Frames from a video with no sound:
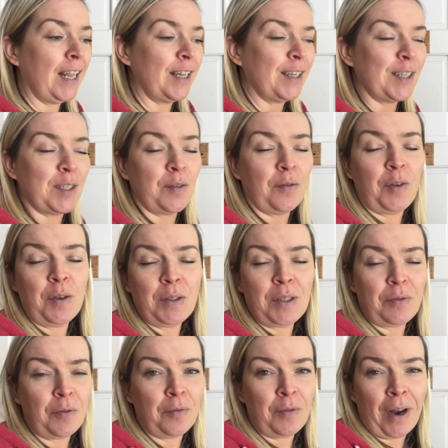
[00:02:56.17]
There's a few
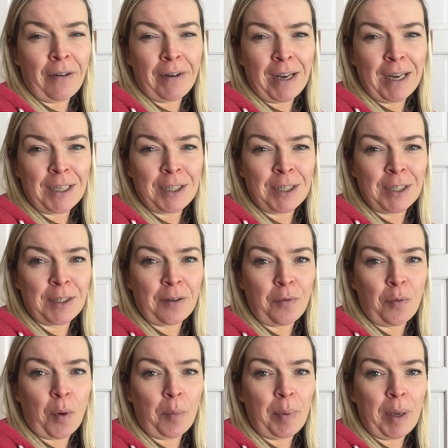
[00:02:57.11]
different variations
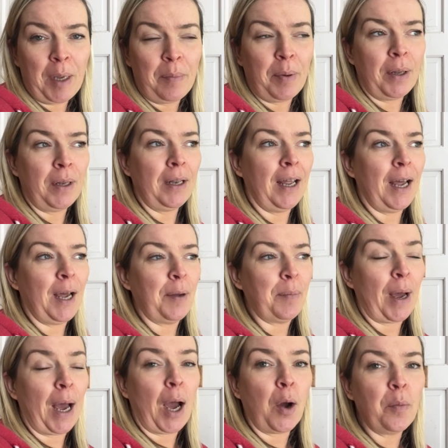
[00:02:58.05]
of what people
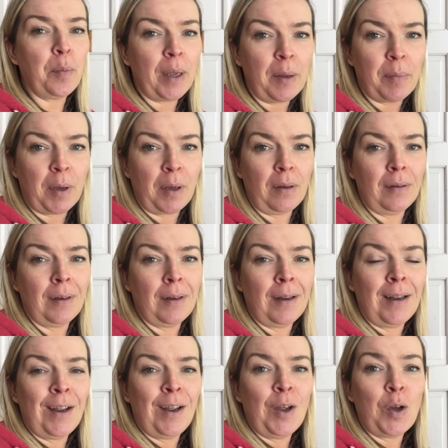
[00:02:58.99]
how people
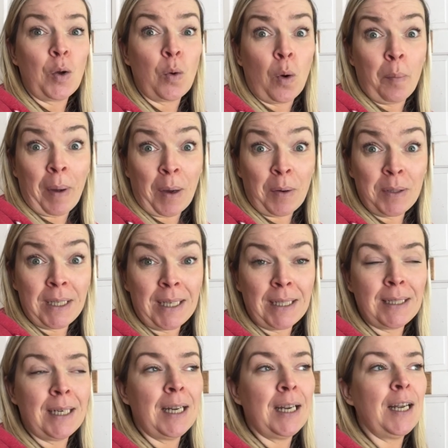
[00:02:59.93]
go about
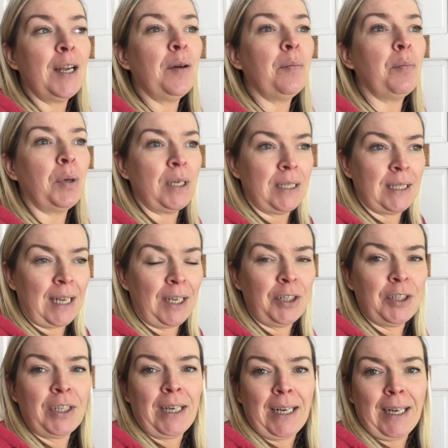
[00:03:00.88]
it, but
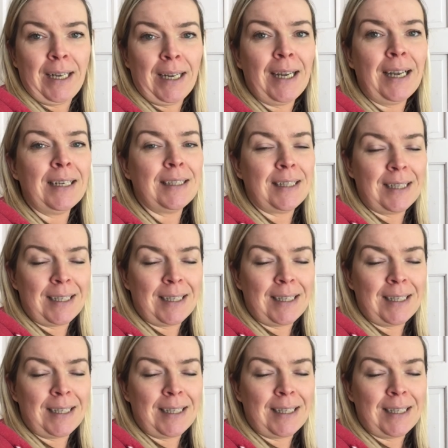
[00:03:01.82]
essentially it's the